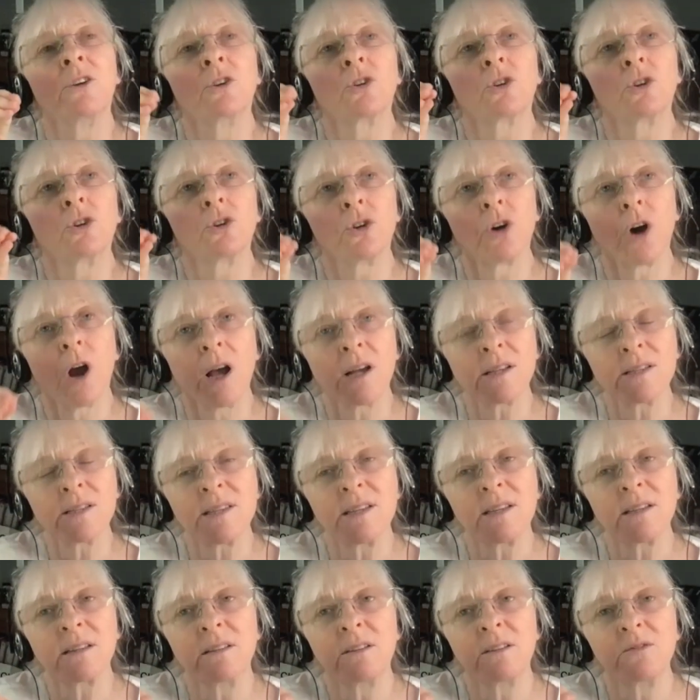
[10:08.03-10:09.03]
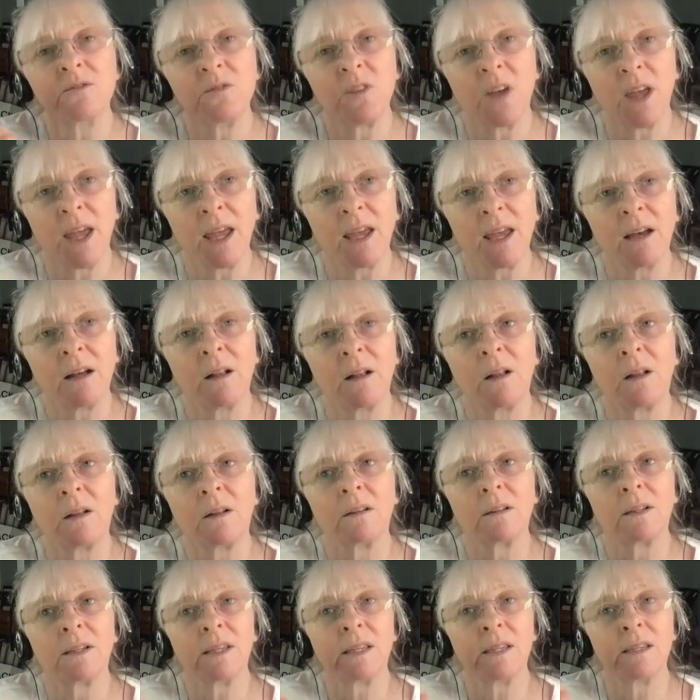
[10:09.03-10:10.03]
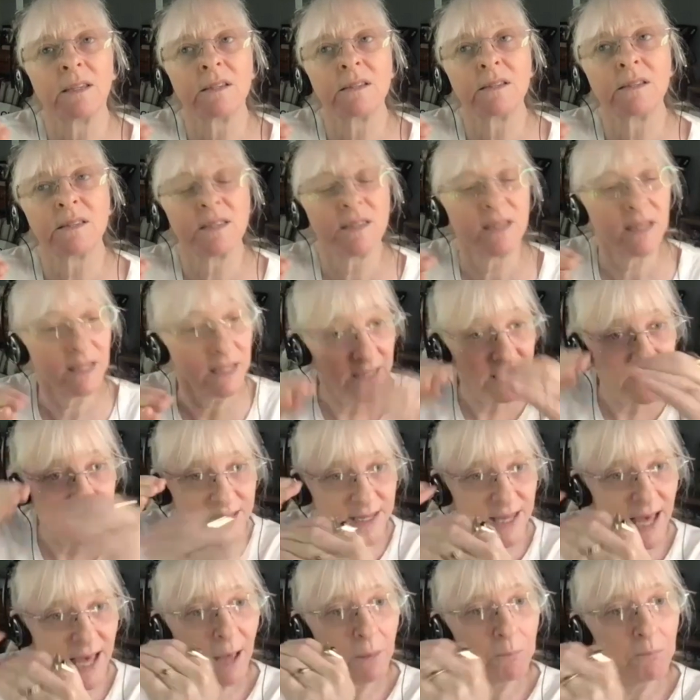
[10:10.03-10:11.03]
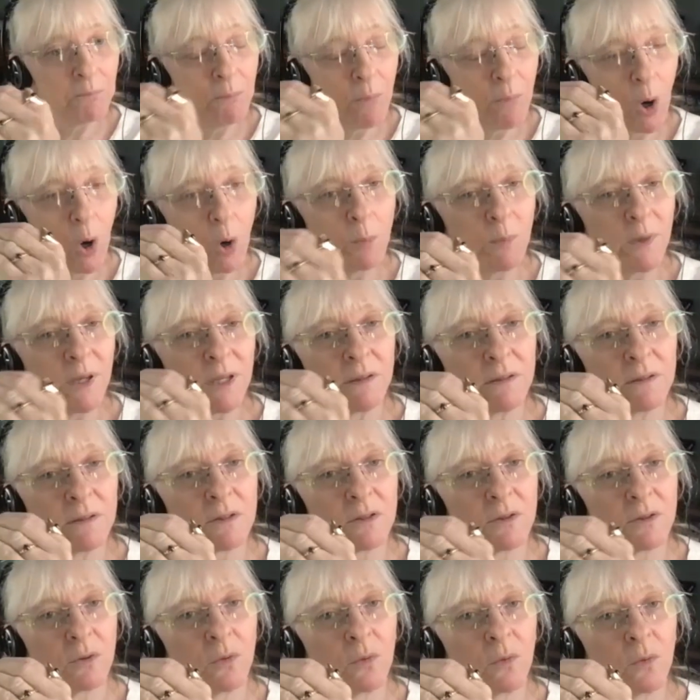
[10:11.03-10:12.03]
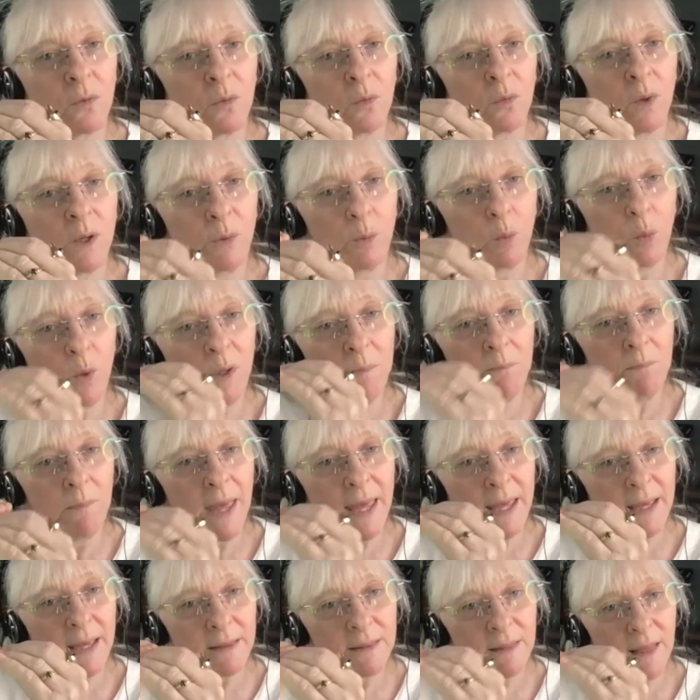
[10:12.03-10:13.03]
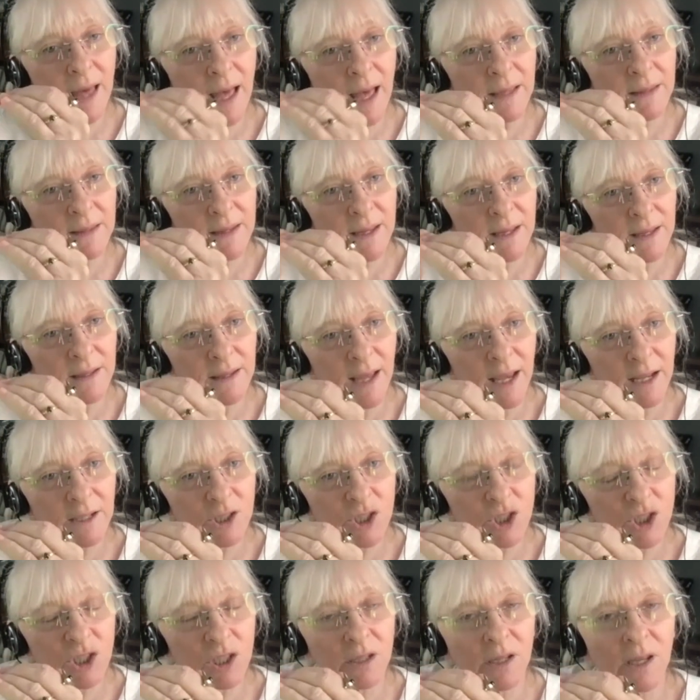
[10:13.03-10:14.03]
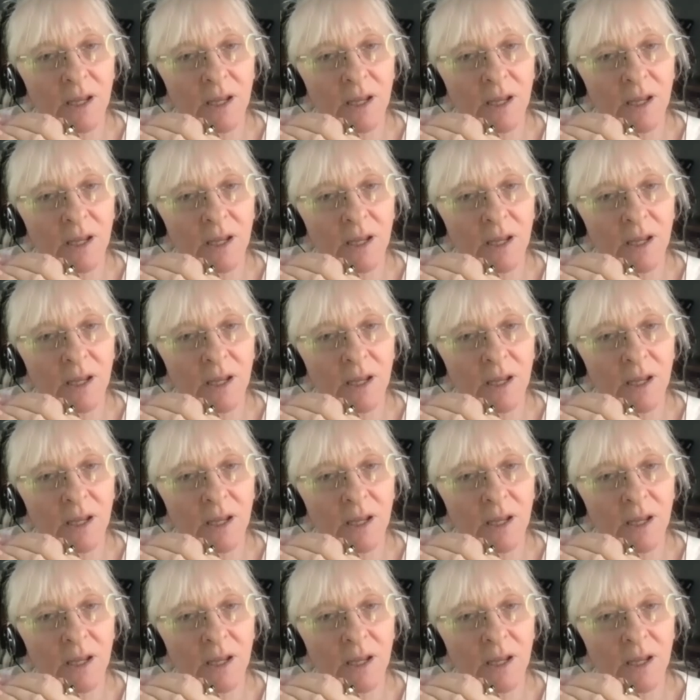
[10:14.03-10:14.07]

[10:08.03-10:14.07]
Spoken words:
crossing the veil is that moment when we make that connection.